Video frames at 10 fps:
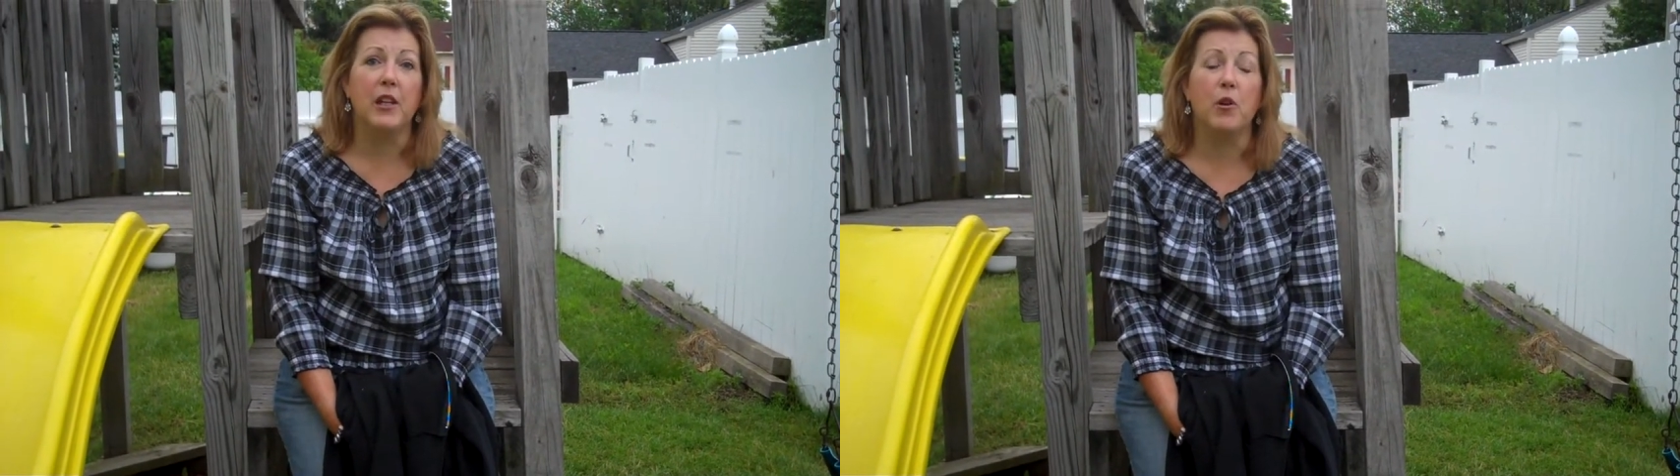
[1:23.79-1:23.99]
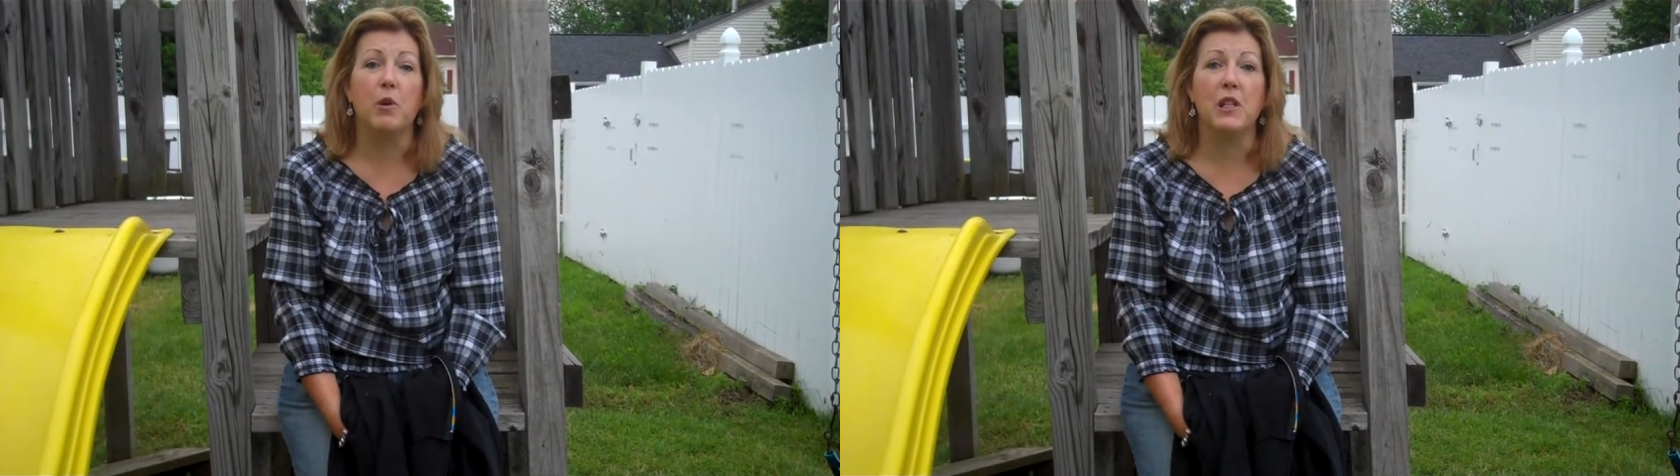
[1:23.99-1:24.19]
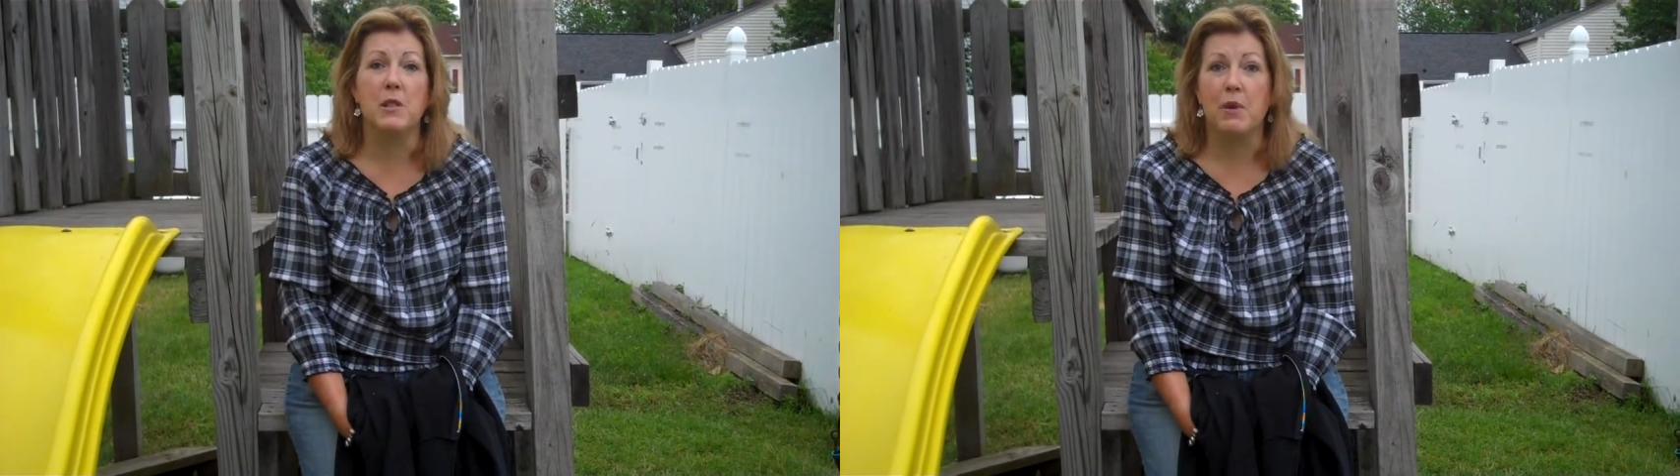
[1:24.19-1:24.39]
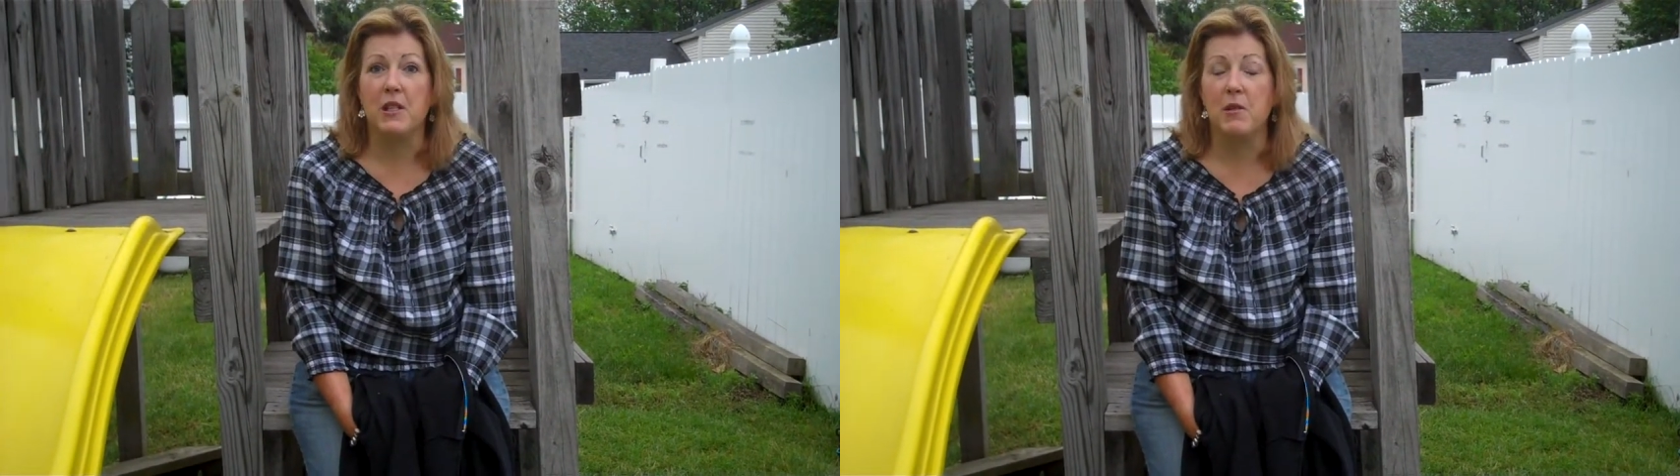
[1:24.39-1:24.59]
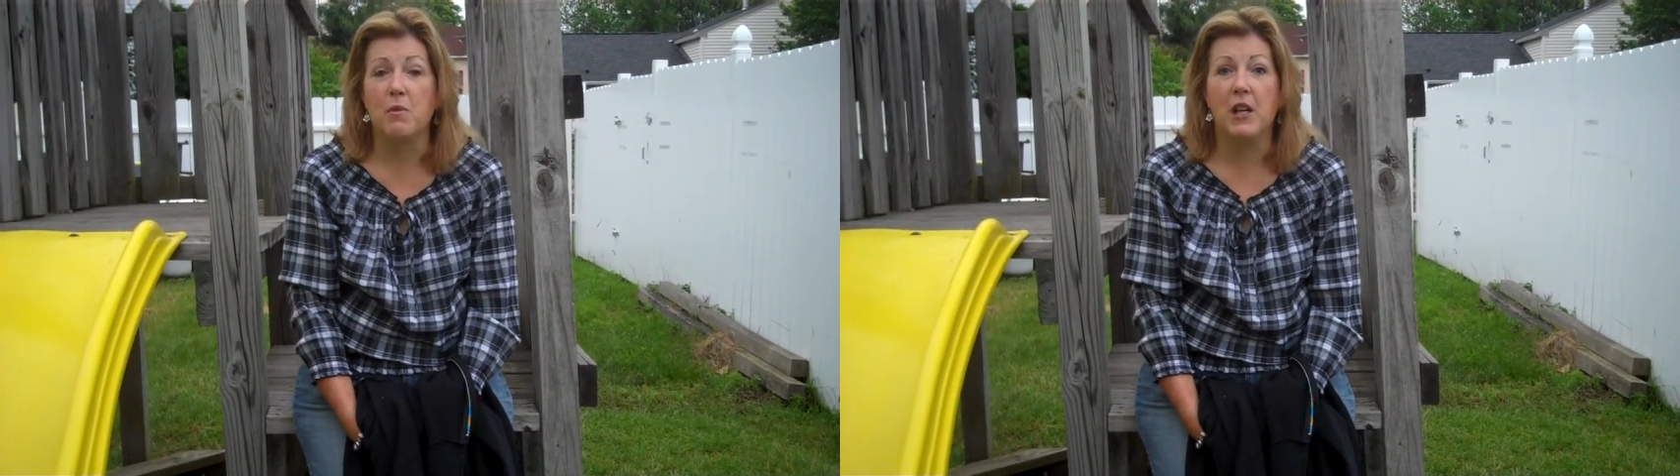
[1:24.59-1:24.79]
you know, we could
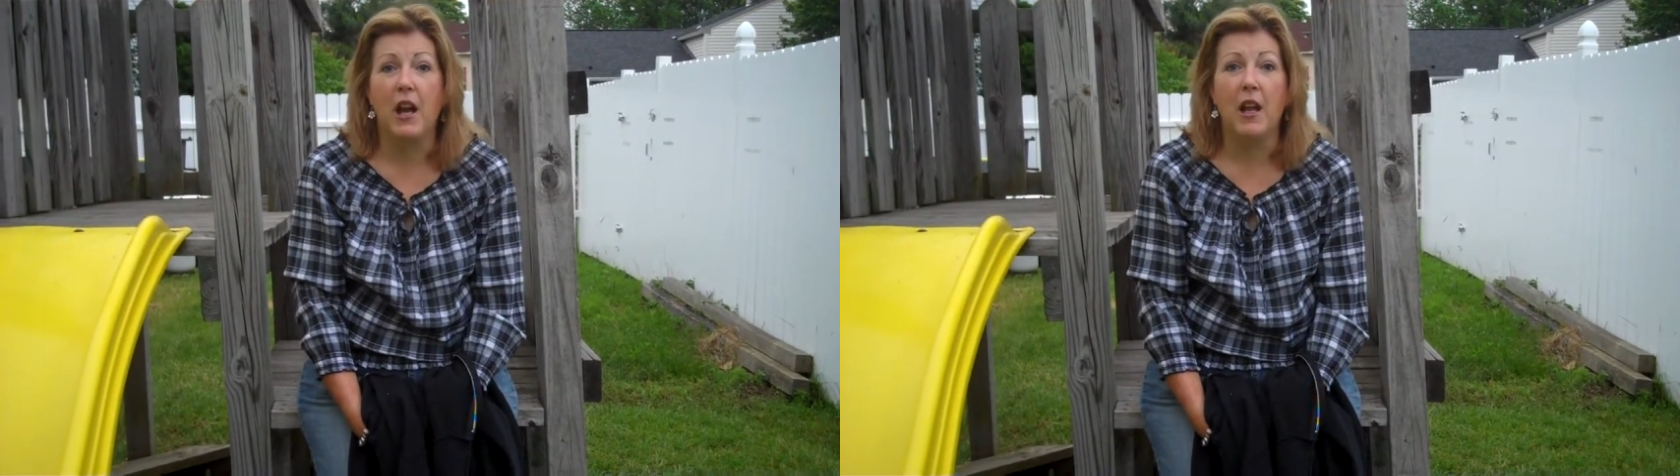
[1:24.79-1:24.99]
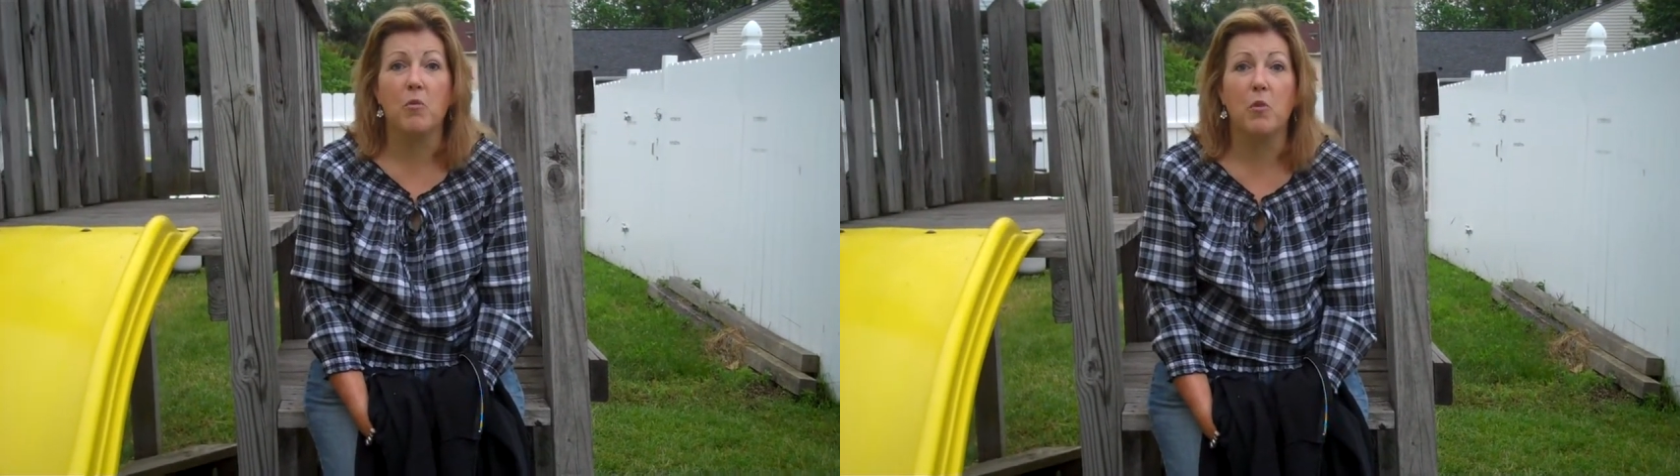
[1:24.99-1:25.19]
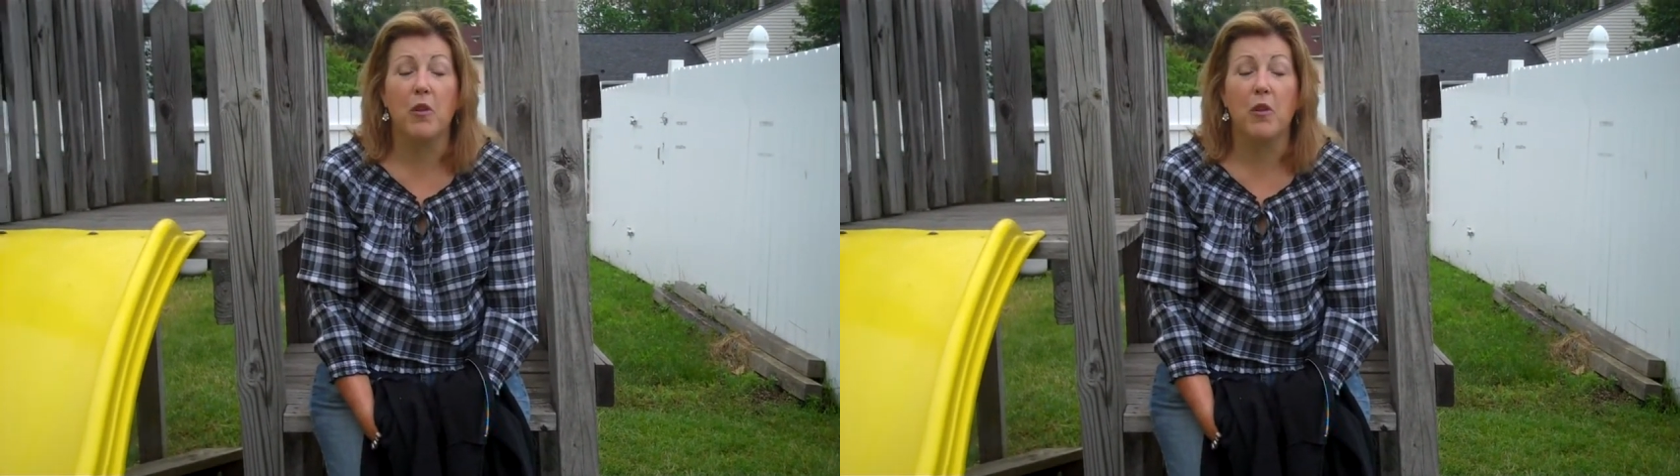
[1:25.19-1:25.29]
spend some time